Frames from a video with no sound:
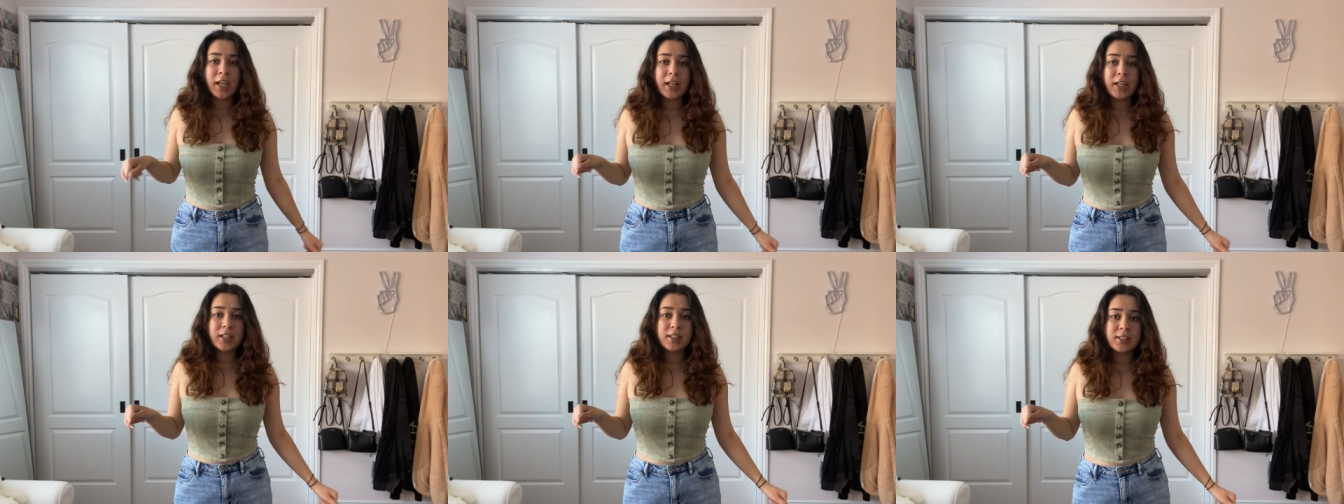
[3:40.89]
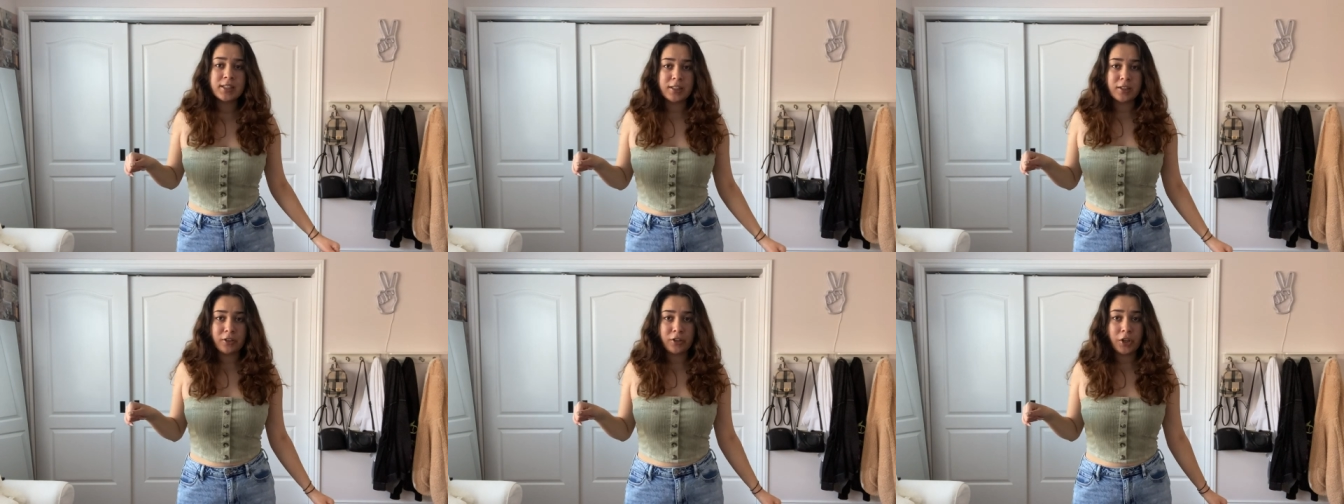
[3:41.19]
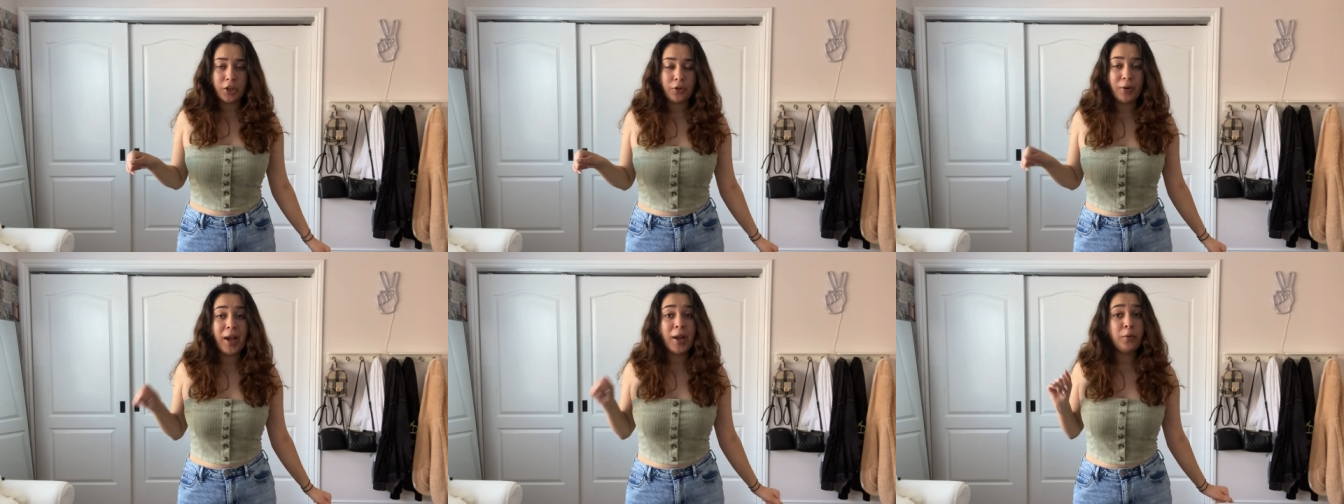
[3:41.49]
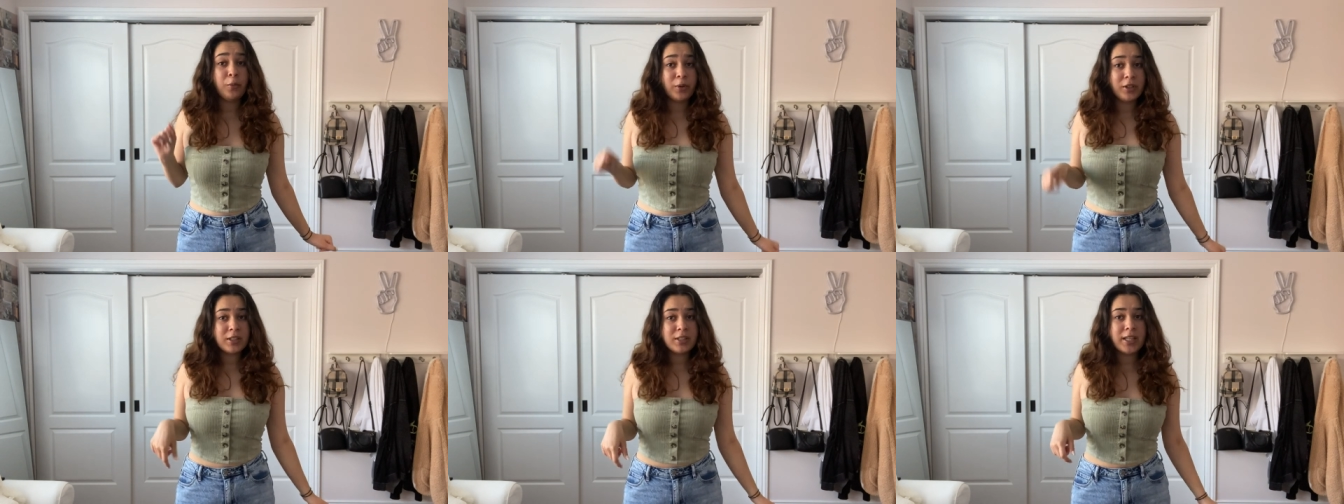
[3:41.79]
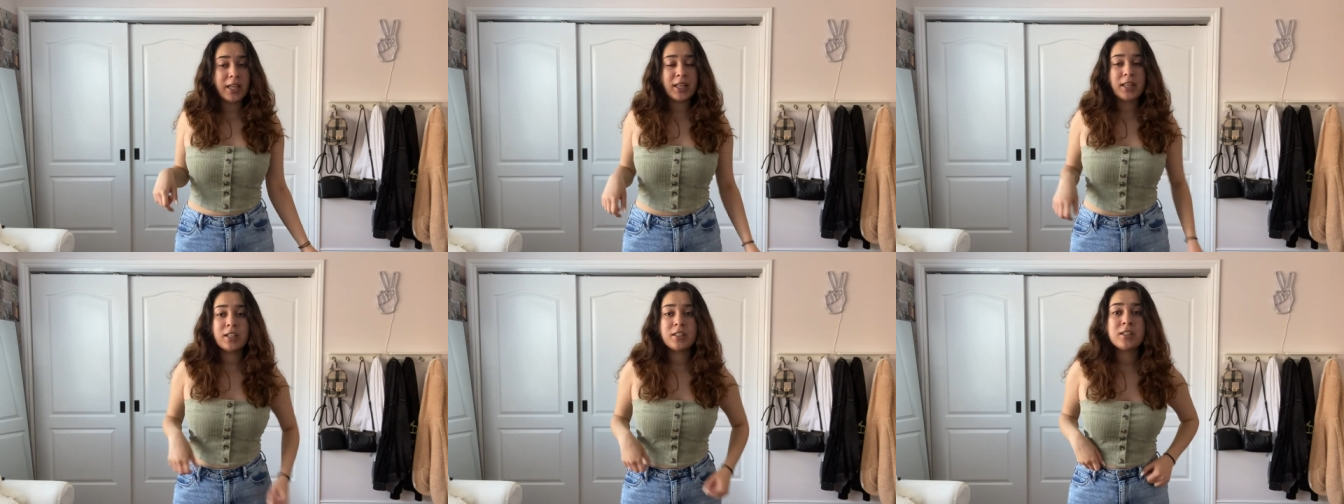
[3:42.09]
And it's still cute. I will
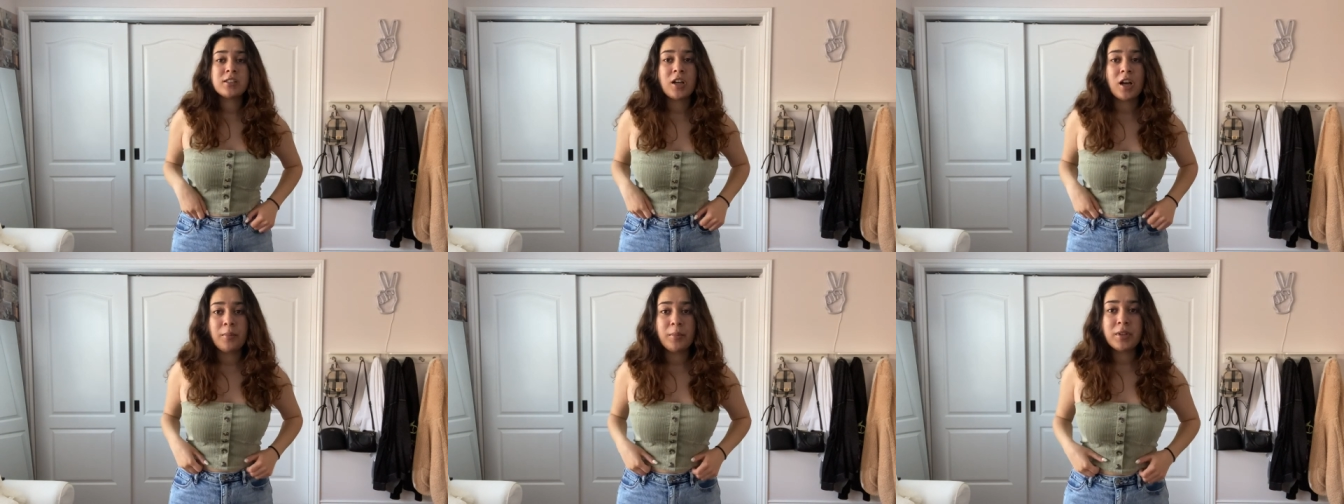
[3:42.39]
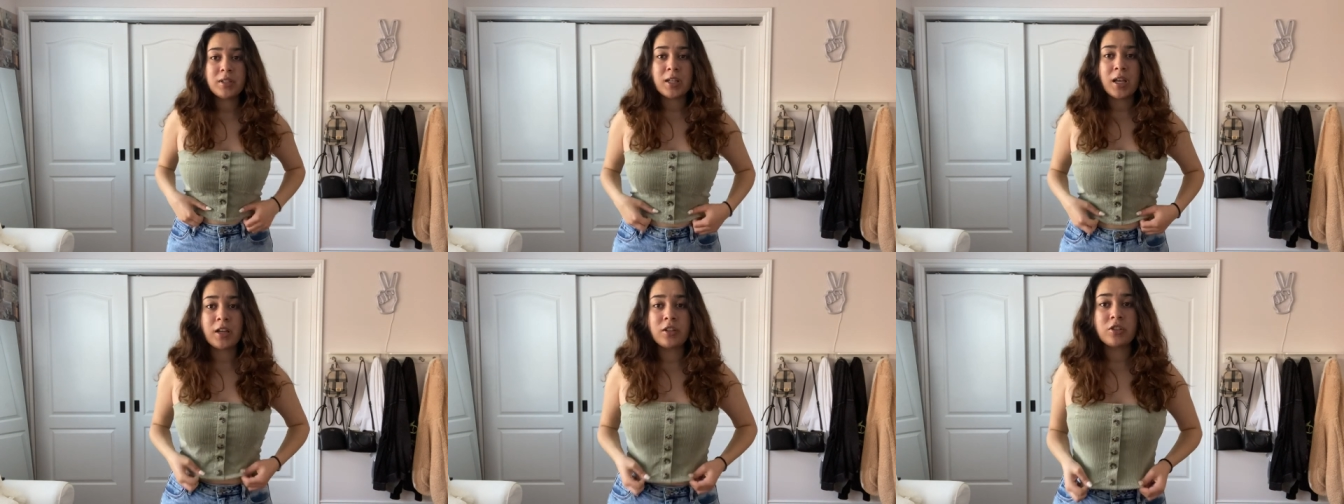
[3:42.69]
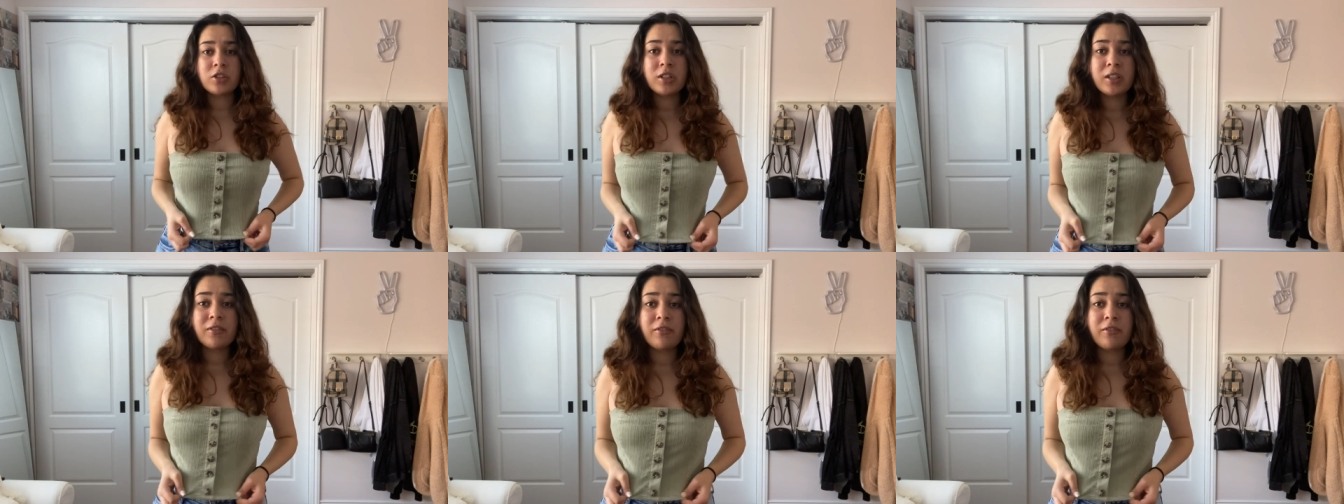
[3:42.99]
say this top is actually